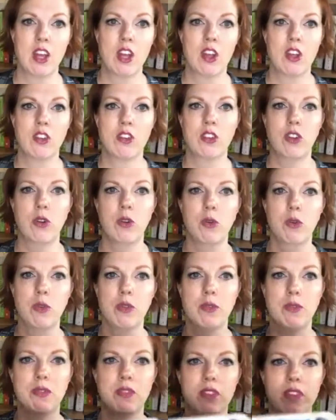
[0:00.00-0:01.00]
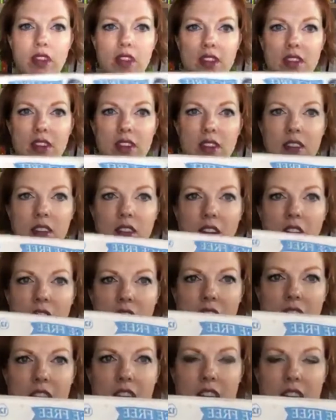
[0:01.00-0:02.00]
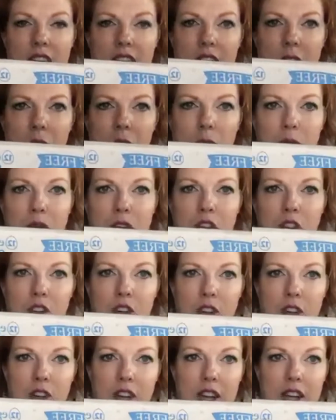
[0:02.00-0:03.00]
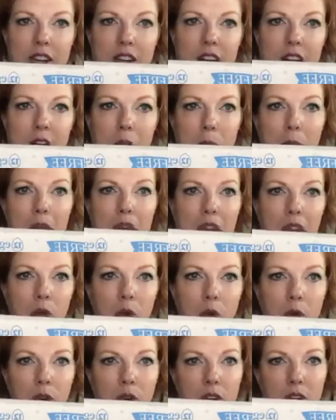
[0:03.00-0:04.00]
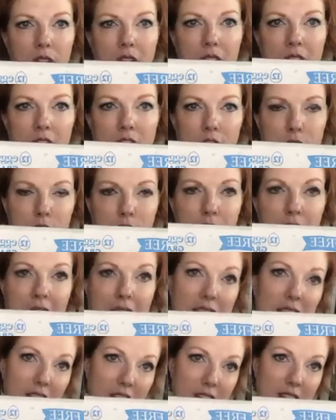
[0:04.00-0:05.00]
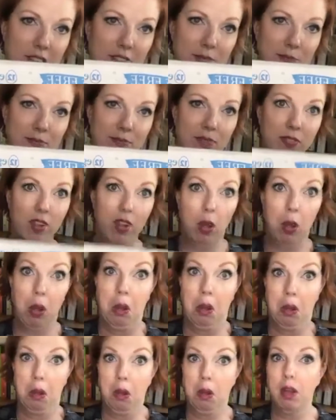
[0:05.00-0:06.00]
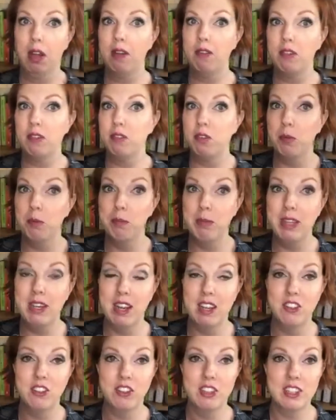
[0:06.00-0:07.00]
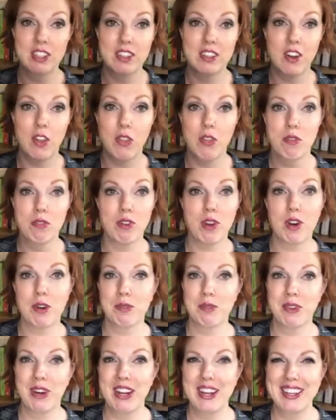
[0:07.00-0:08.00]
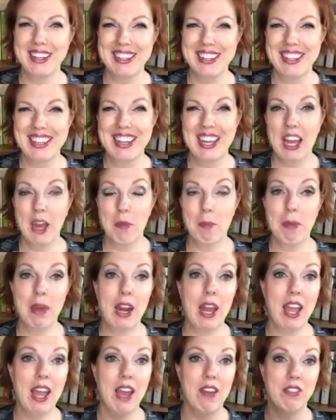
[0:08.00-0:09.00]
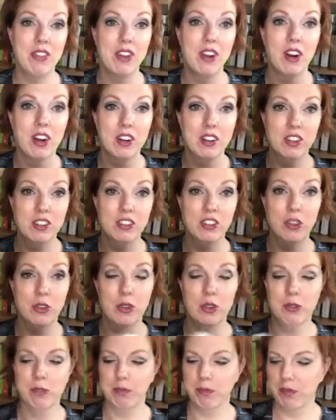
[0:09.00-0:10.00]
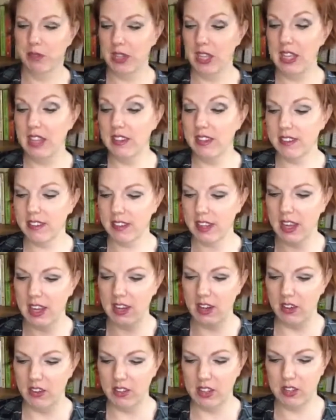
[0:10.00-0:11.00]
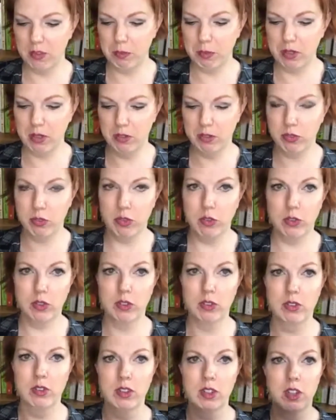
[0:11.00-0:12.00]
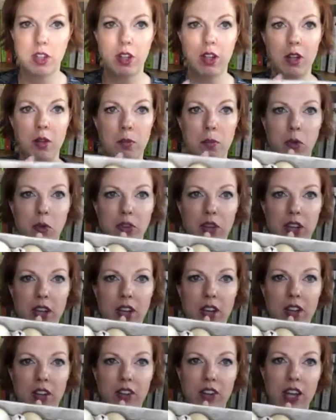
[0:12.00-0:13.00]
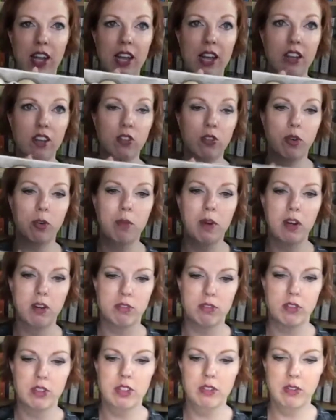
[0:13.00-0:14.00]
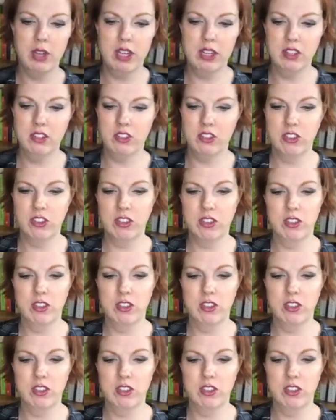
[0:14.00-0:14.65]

So this is a carton that someone returned. I did not buy Kroger cage-free eggs. Heaven forbid I cheated on the farm, right? But I have the carton to show you. Inside are these beautiful multicolored eggs from our free-range